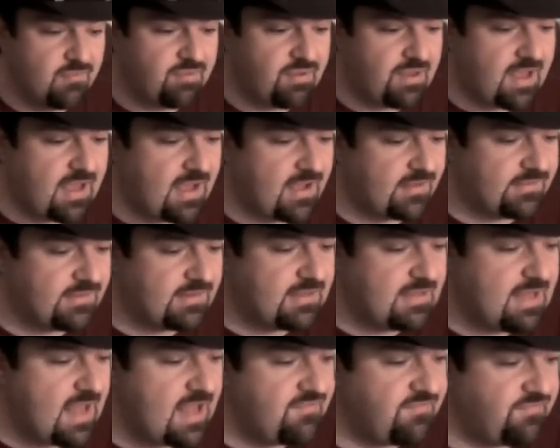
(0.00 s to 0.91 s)
But as a
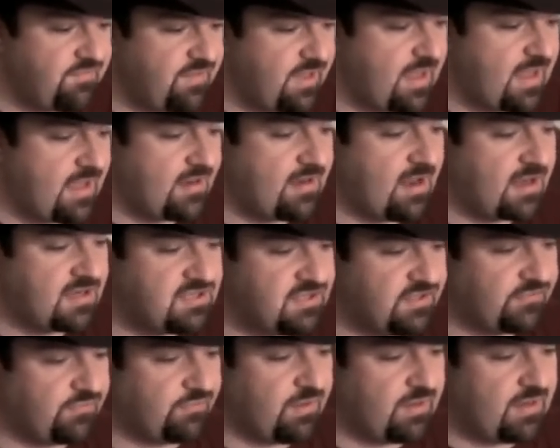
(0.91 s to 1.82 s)
gay fan, I
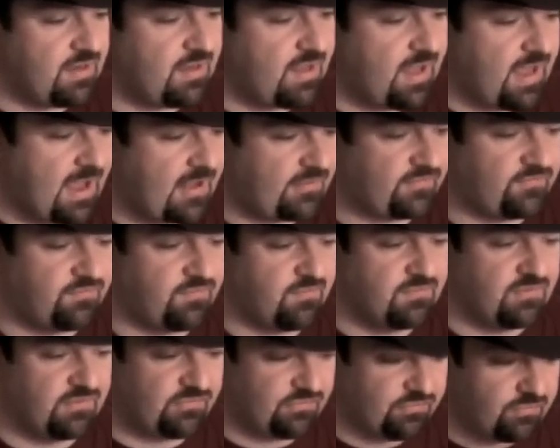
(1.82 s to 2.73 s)
just want to ask
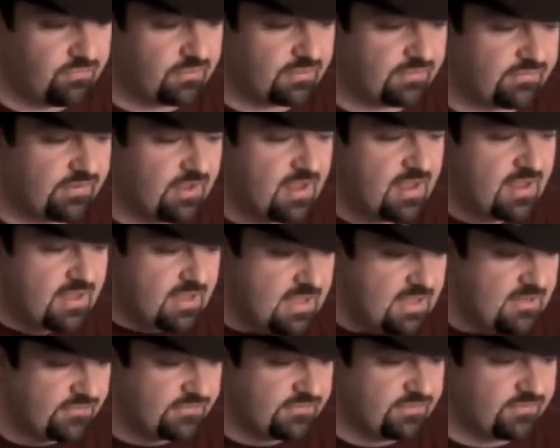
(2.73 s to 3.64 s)
from the source
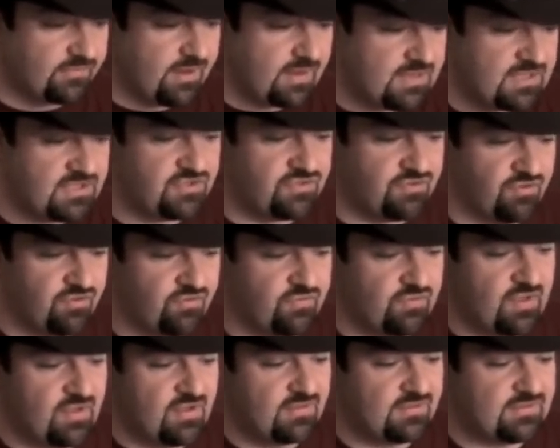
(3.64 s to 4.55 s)
is there any
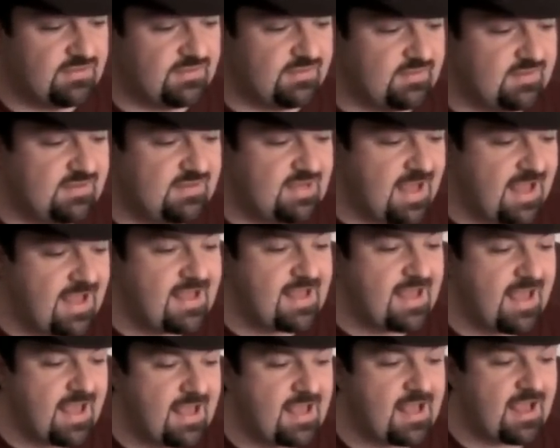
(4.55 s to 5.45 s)
truth to this
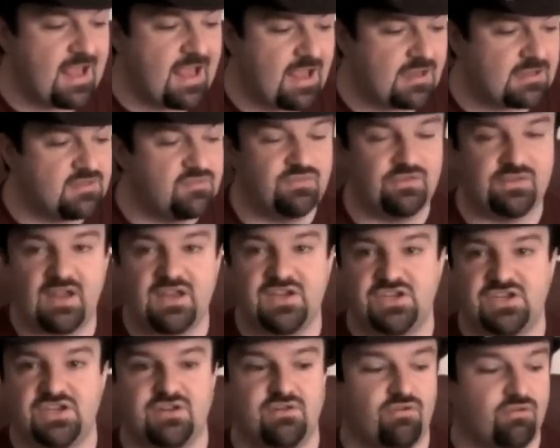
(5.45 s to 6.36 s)
gay hate
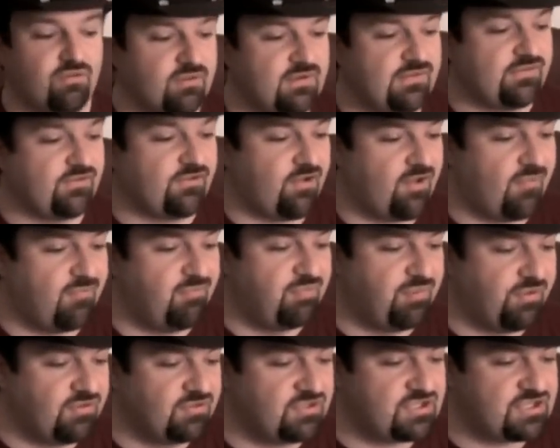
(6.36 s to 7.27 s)
accusation, or is it all
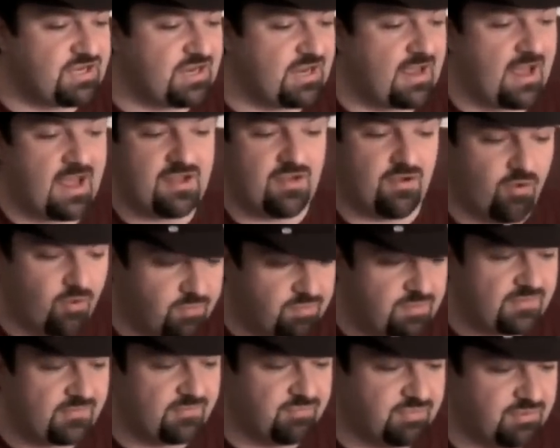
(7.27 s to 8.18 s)
bullshit? I
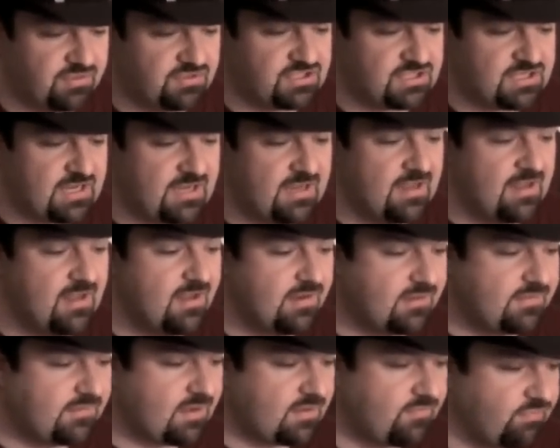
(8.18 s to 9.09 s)
hope it's bullshit
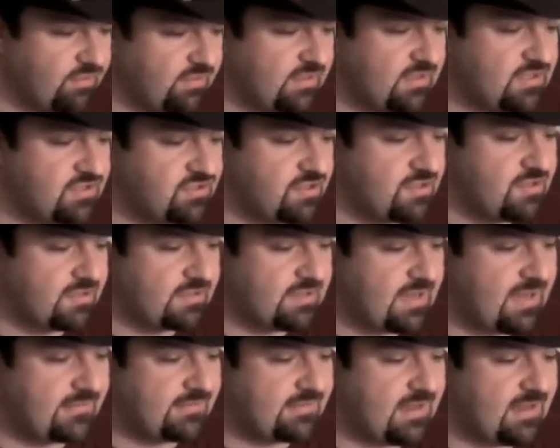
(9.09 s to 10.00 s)
because I really enjoy your
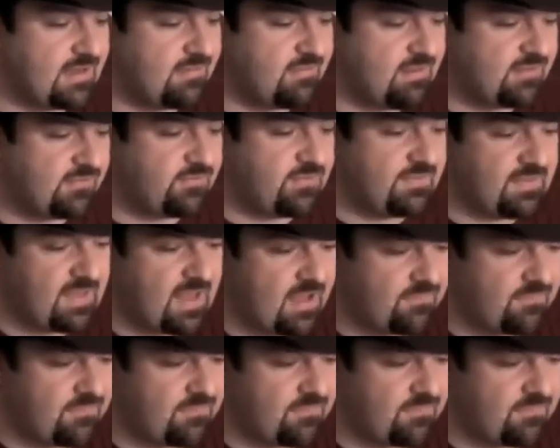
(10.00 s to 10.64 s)
content and it makes me